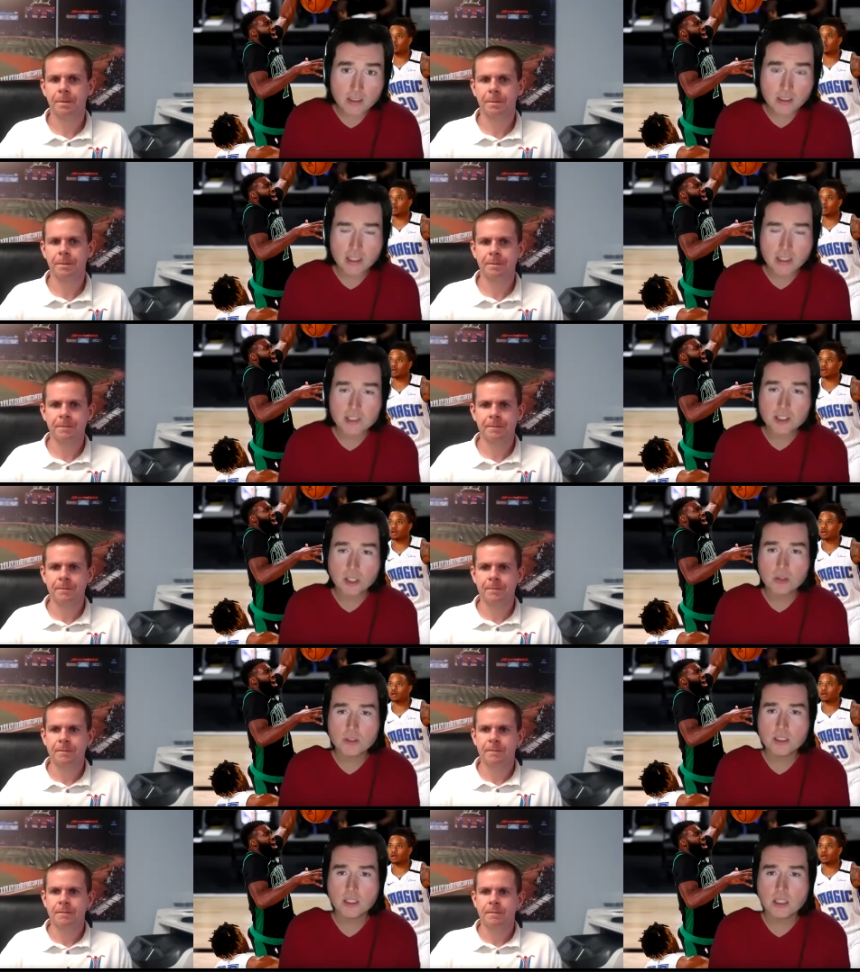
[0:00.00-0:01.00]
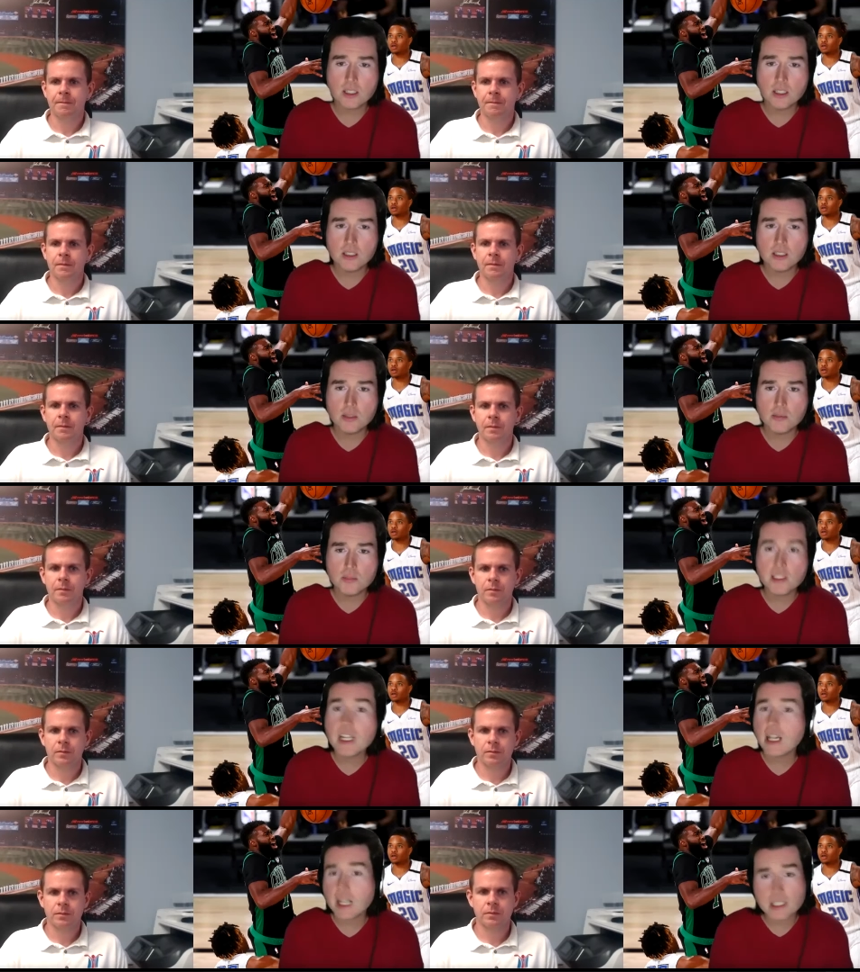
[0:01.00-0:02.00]
Speaker 1: and I don't. Uh, but
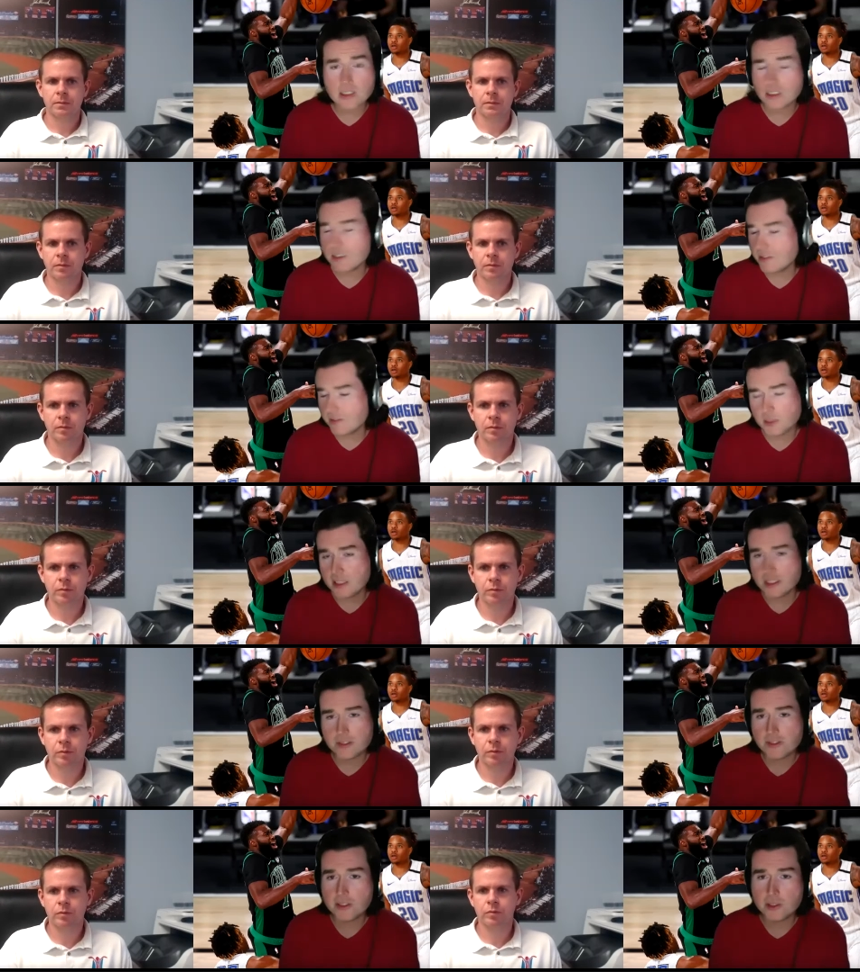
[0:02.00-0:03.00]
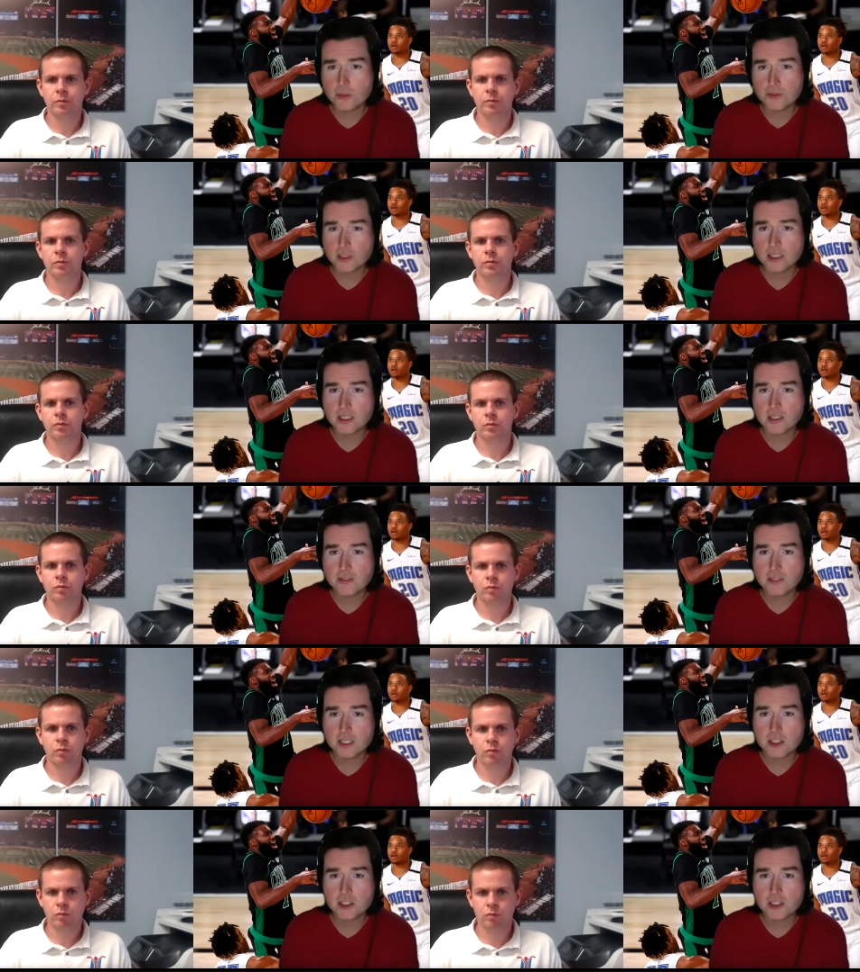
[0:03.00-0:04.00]
yeah, again, uh, please feel free to
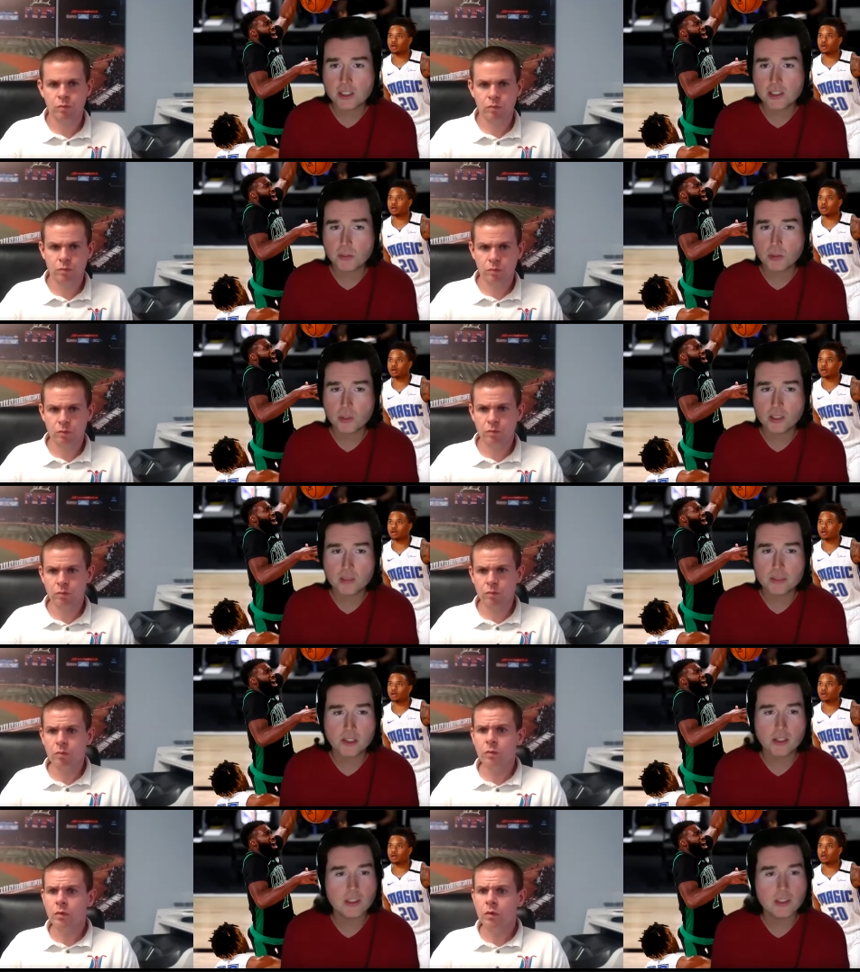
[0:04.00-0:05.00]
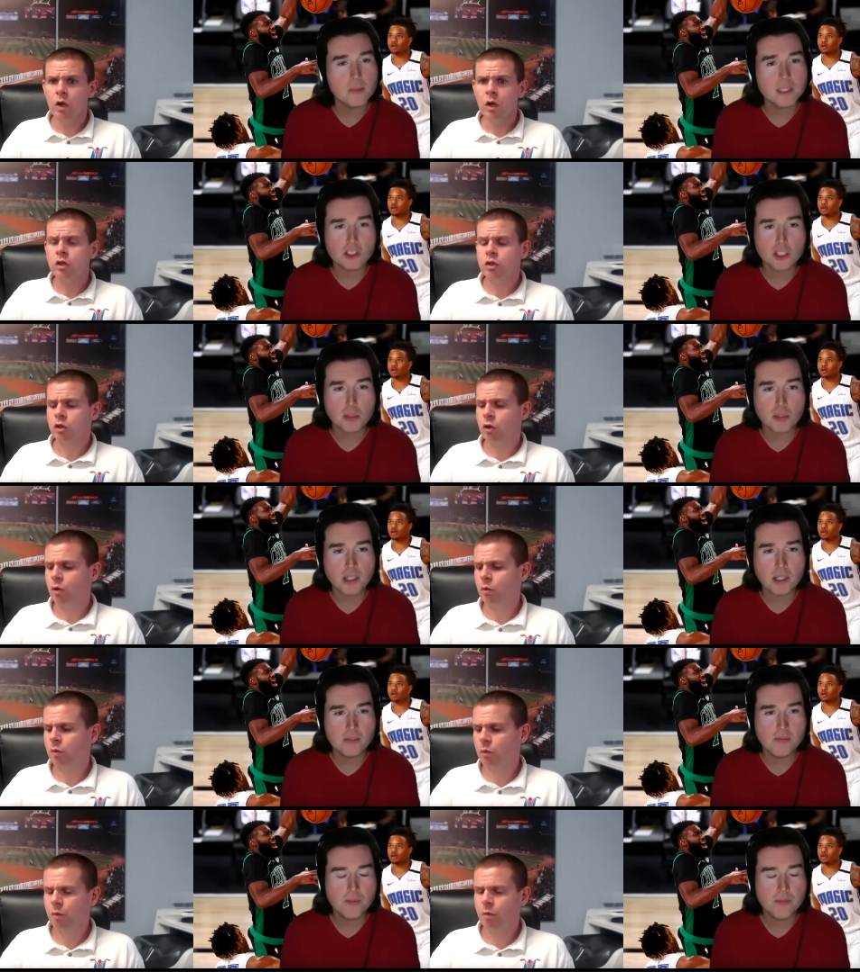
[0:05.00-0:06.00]
finish uh, your point. I'm sorry, I mean to jump on.
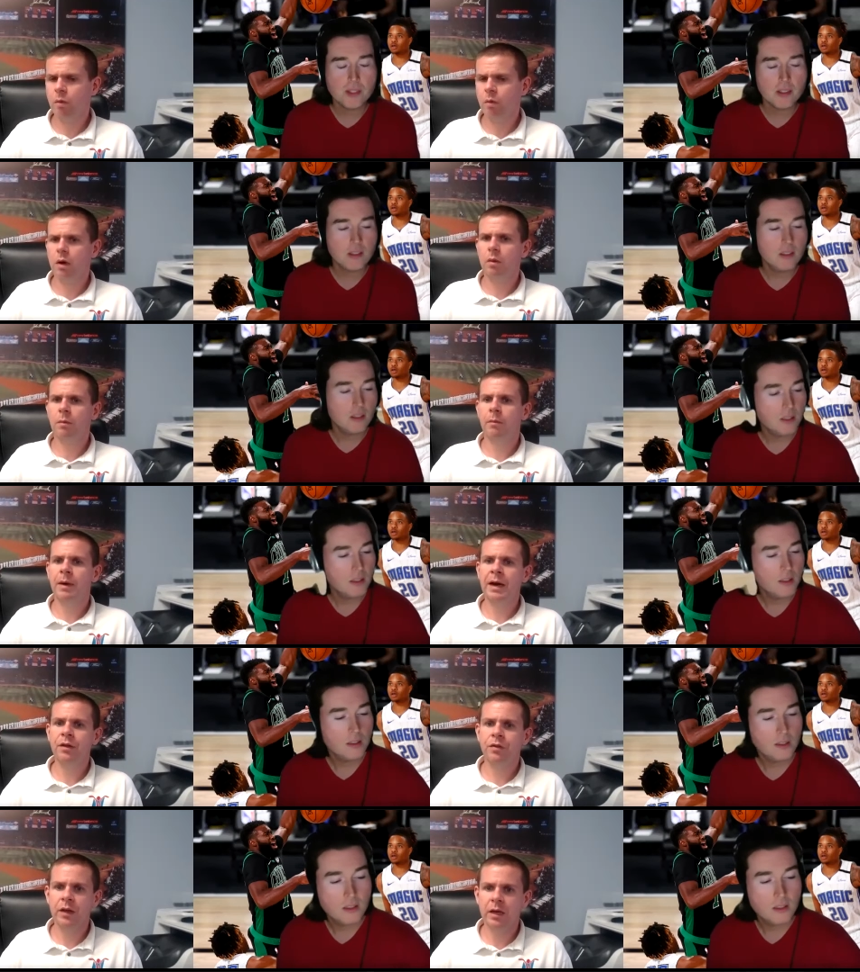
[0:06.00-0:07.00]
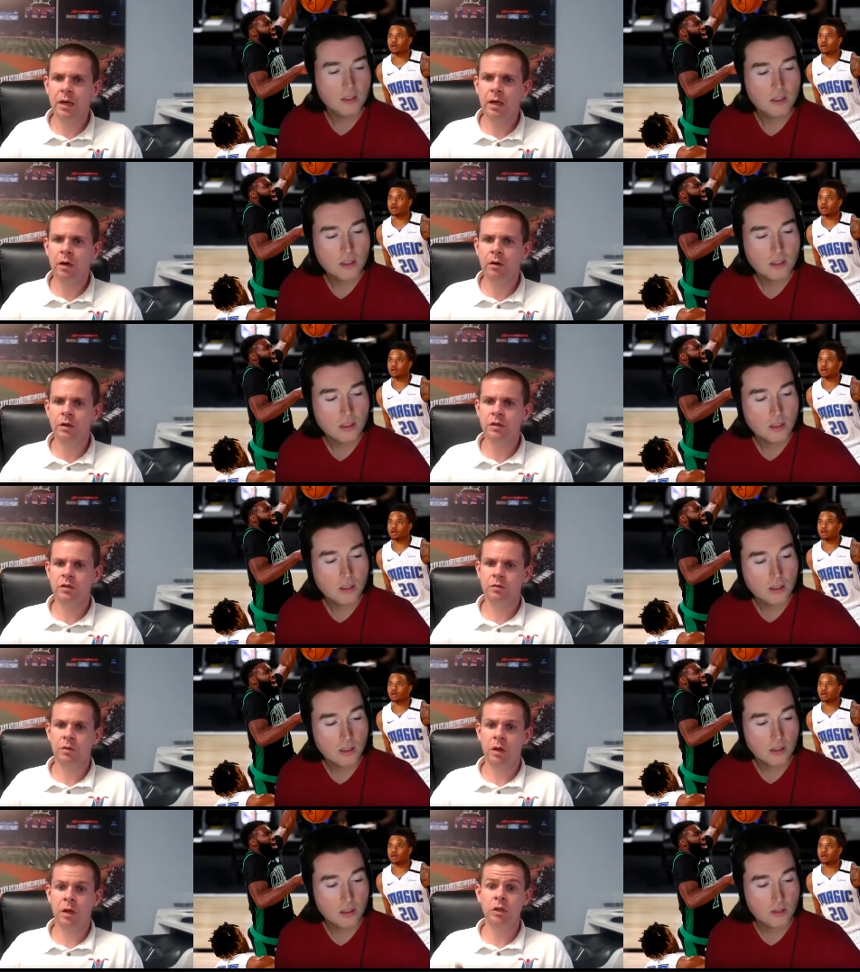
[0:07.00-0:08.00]
Speaker 2: So my thing here
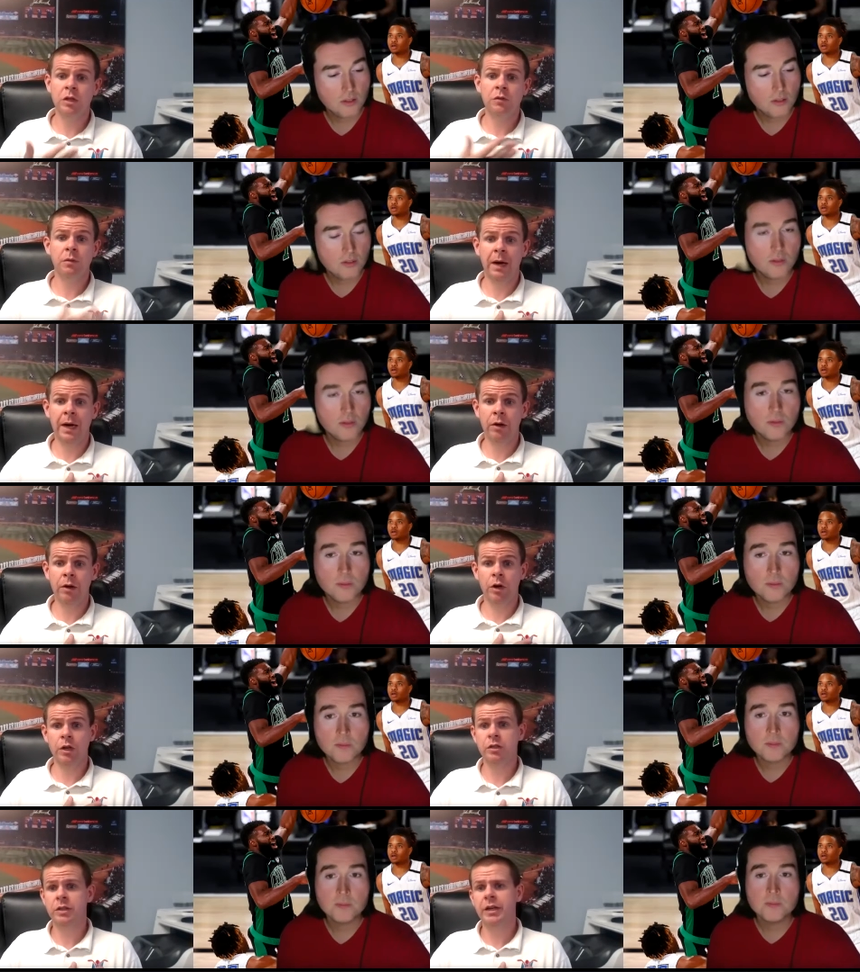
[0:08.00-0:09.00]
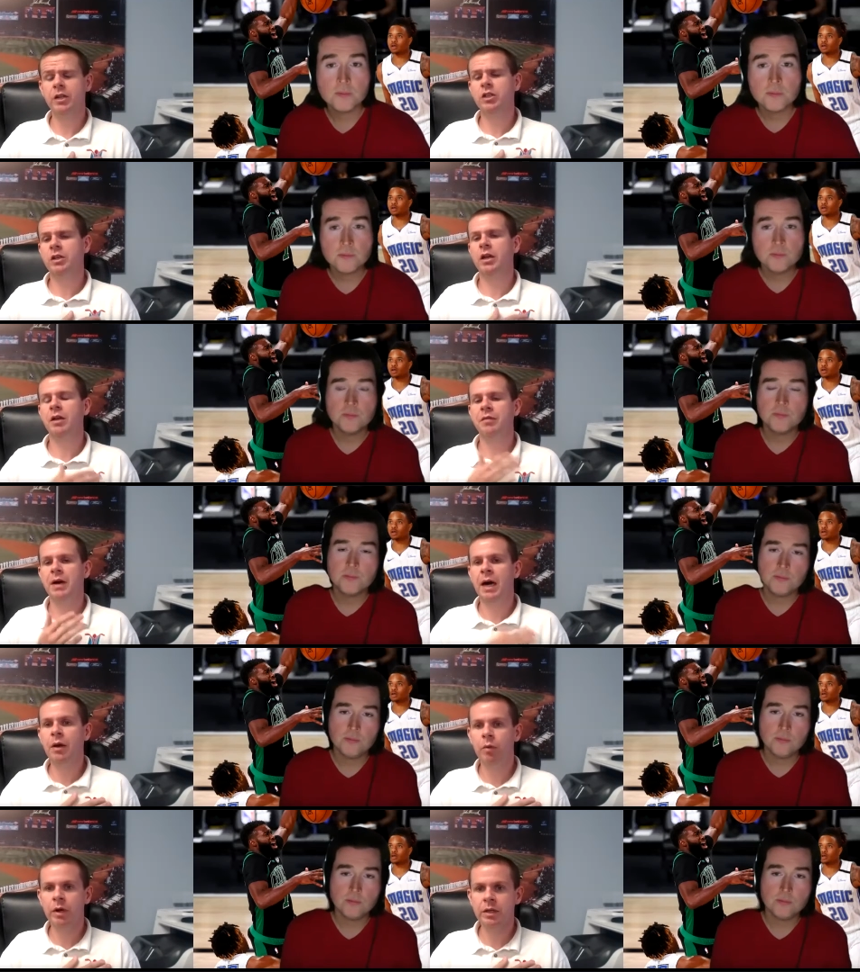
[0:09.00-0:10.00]
is, at least for my organization, if
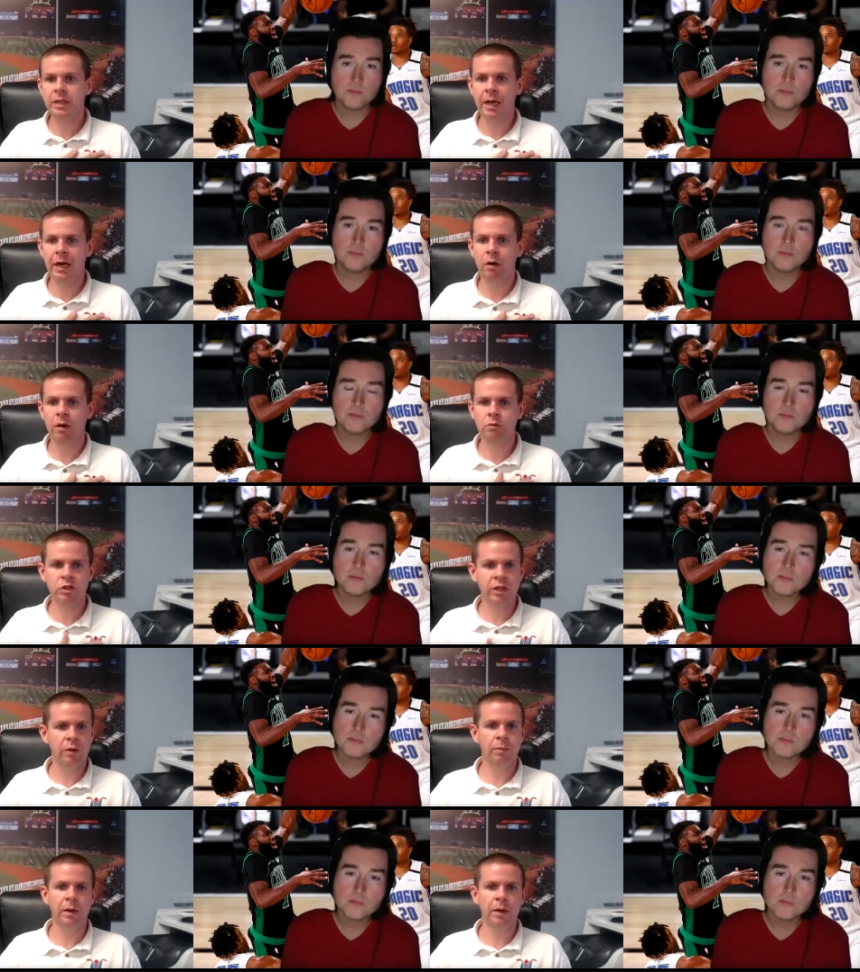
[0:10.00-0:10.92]
I went down, say